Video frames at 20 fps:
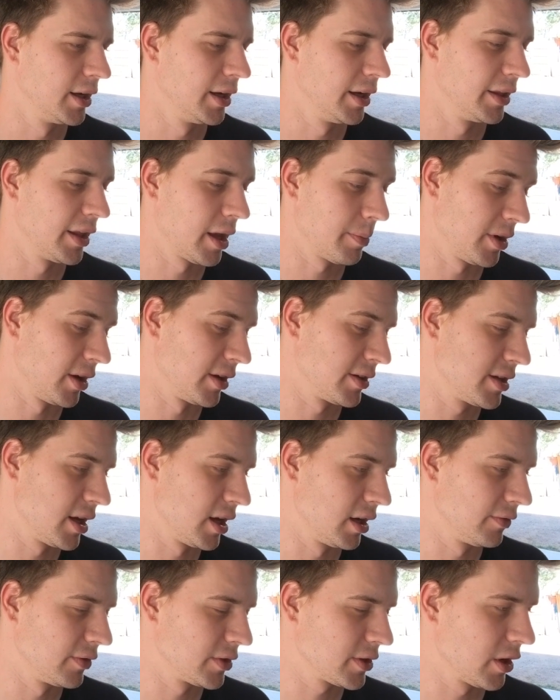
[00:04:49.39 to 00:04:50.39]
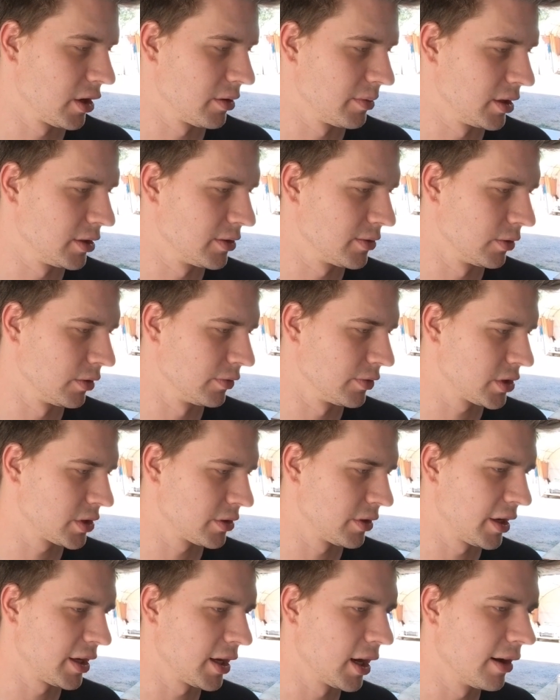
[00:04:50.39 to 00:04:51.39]
And that being said, if it's going to be sort of a
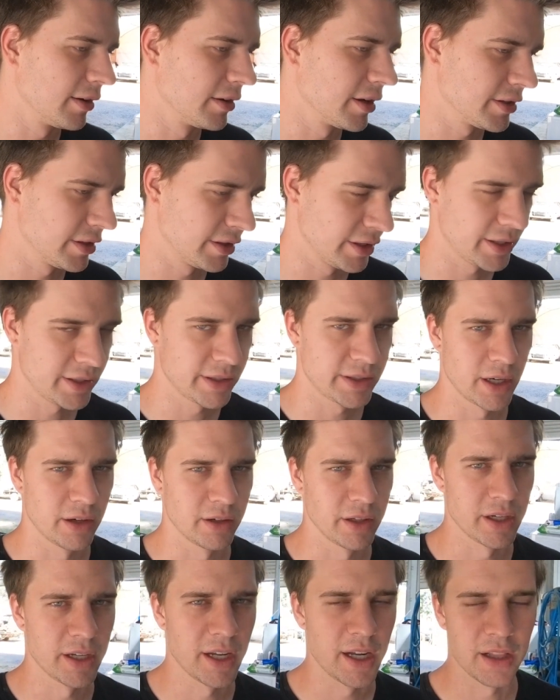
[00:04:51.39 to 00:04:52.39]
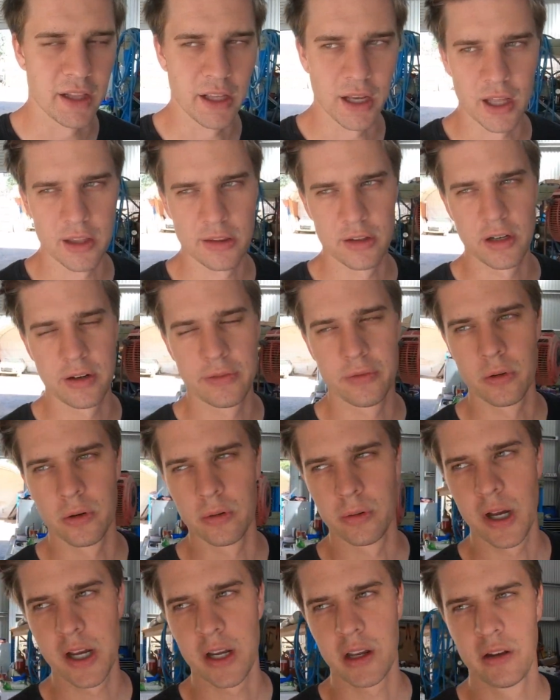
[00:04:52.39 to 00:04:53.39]
street car, it doesn't necessarily need the
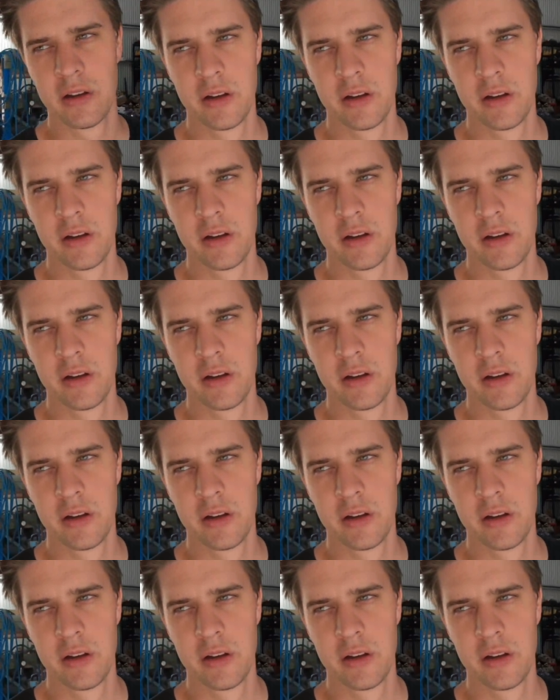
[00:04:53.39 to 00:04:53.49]
R34 rack.